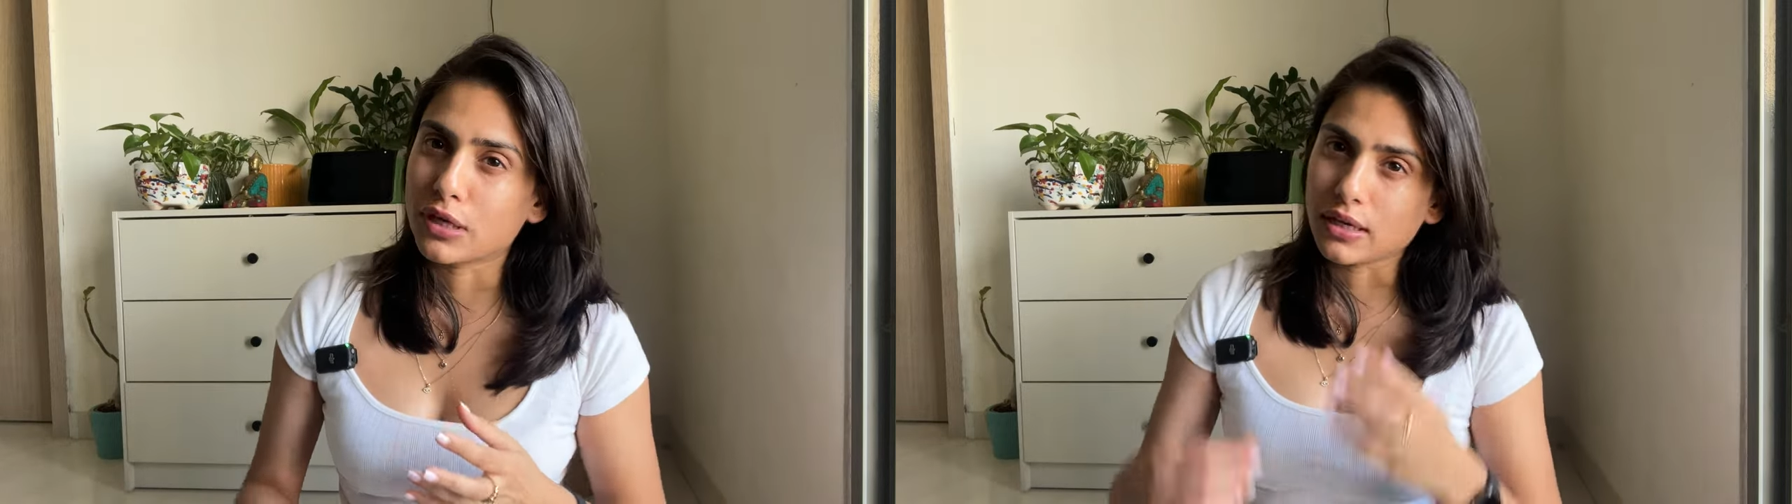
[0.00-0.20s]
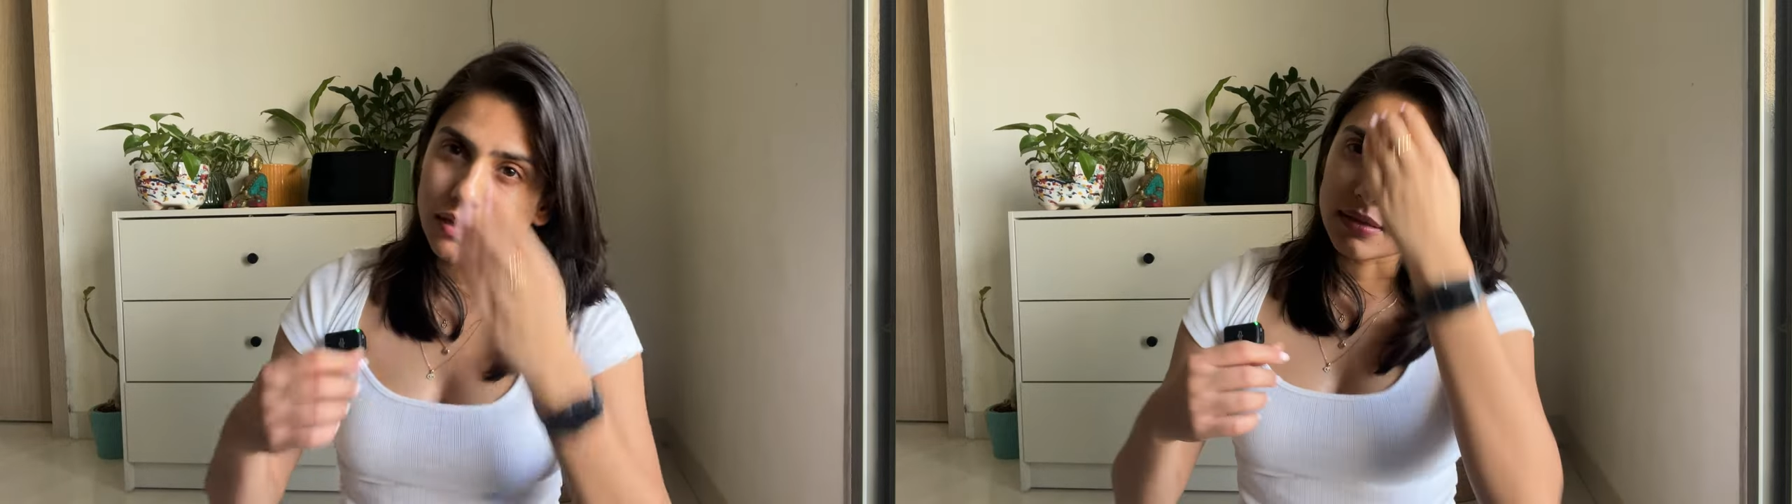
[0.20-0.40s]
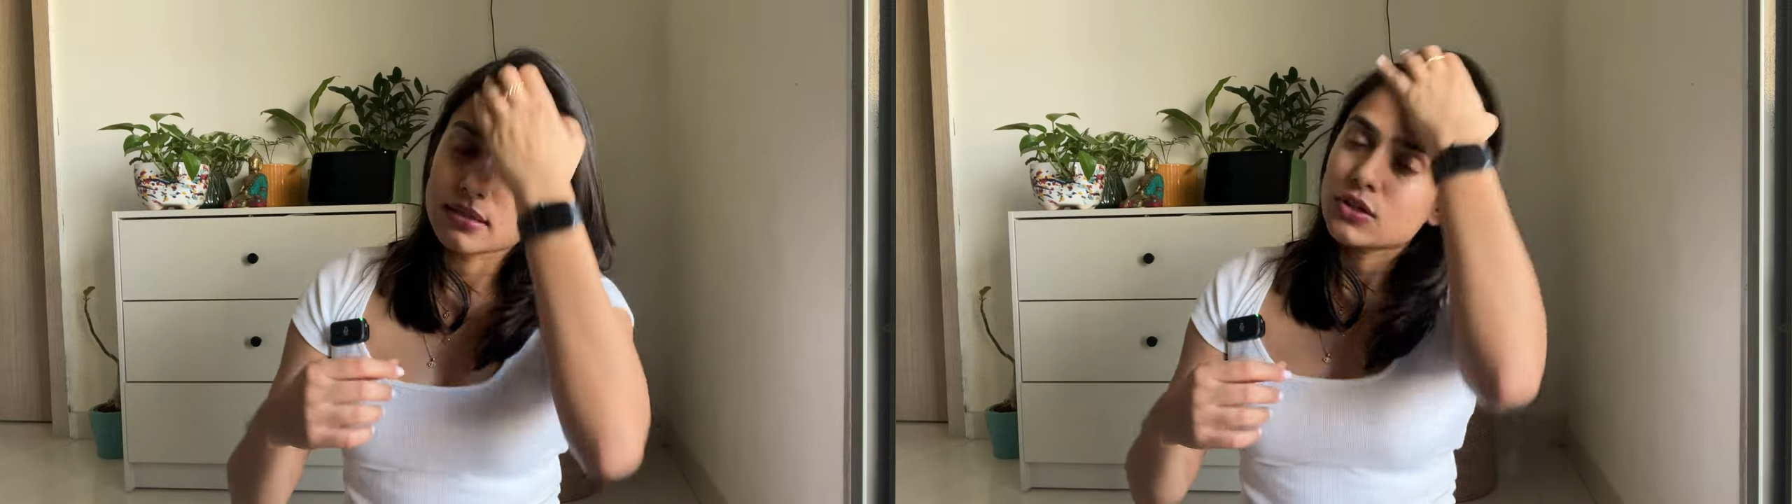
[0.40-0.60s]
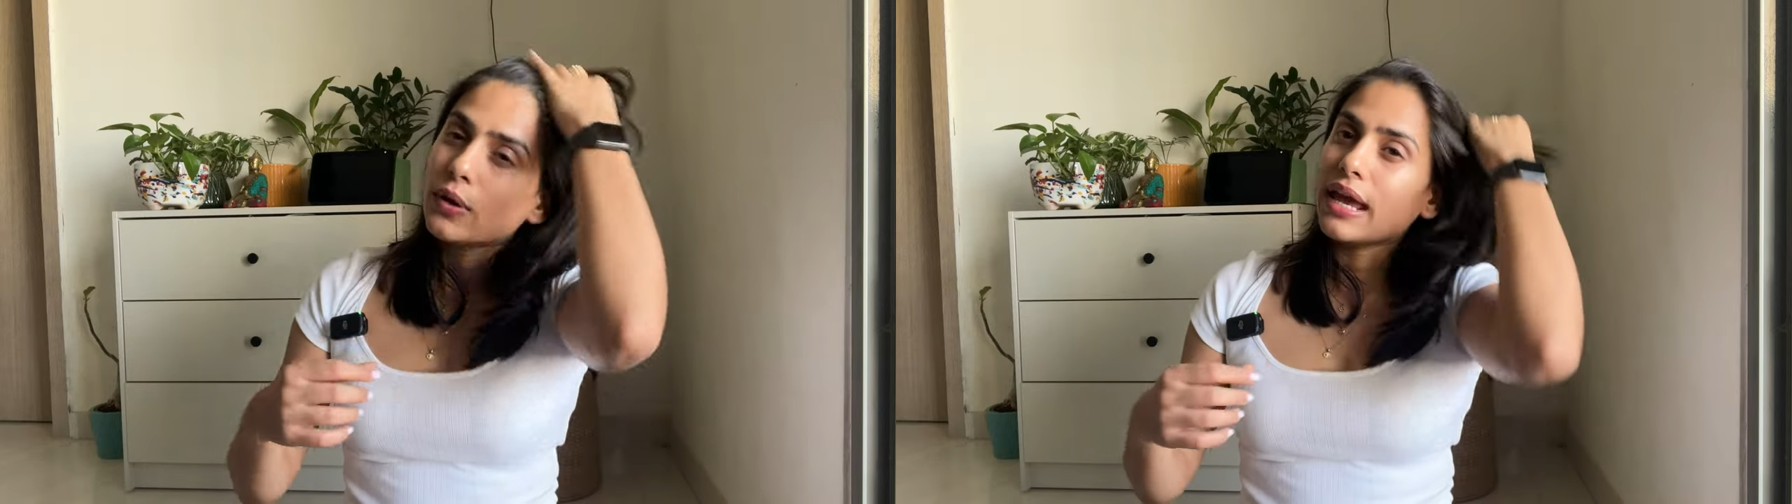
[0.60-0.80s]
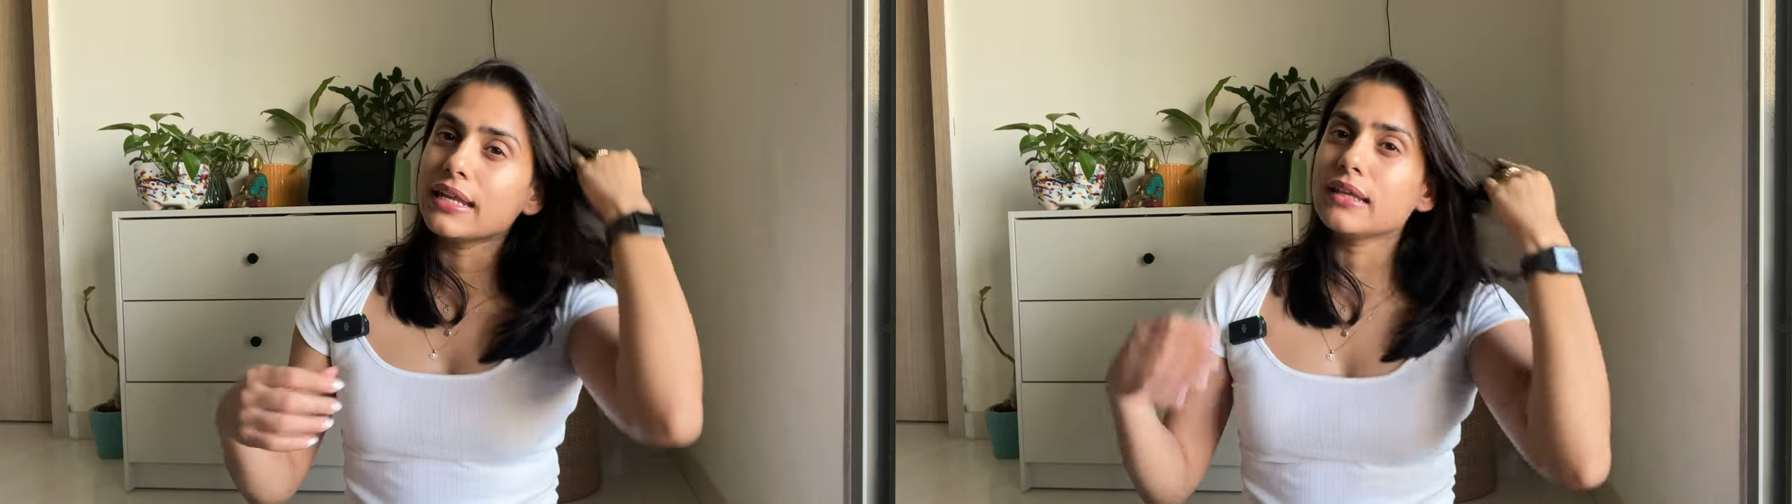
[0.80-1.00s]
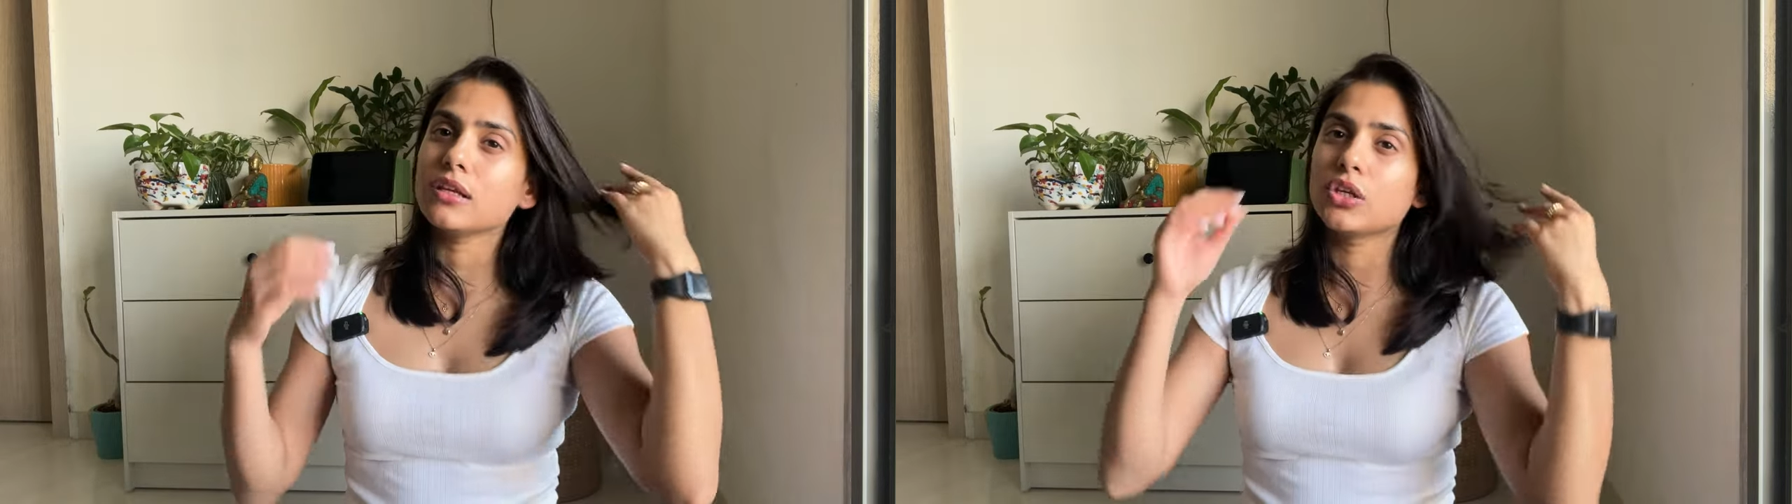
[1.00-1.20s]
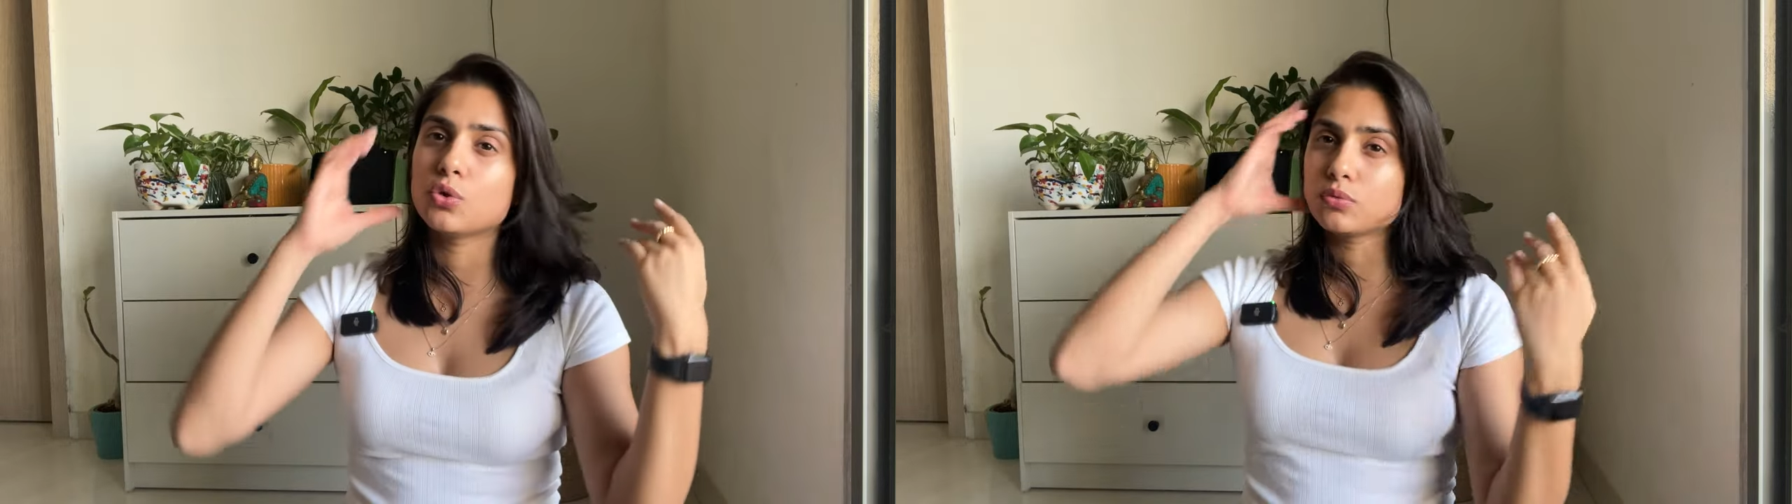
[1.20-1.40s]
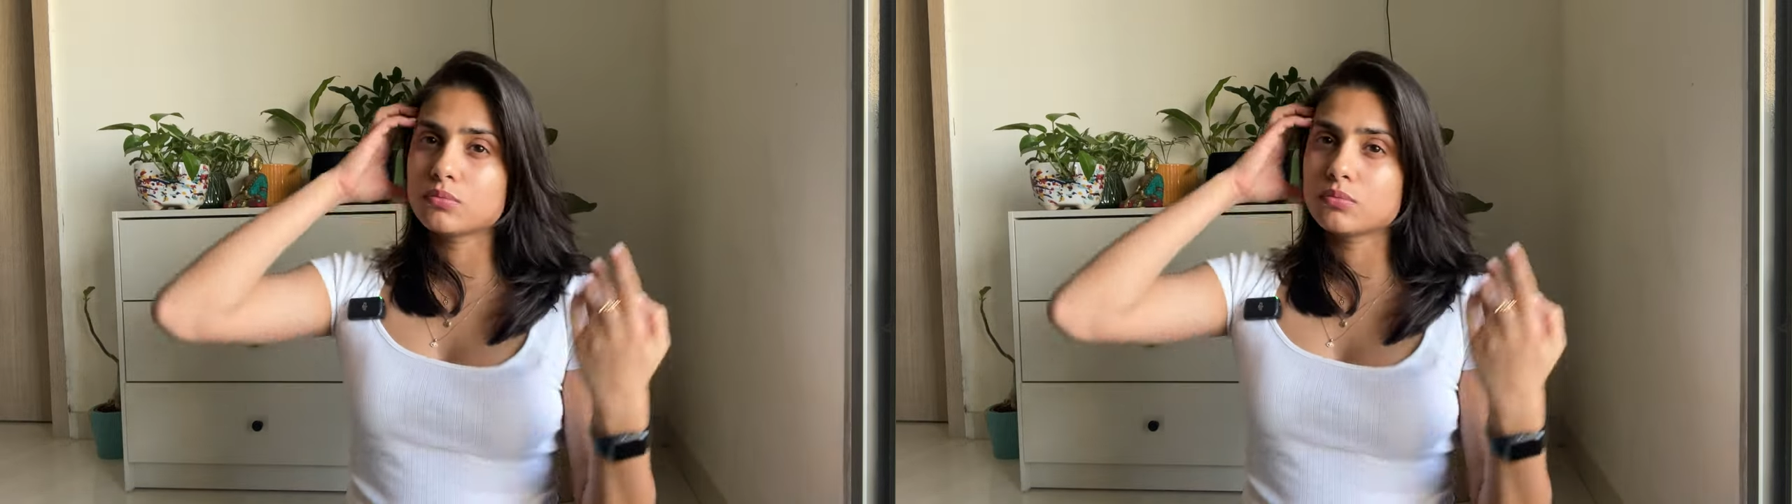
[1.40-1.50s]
things, you know anything new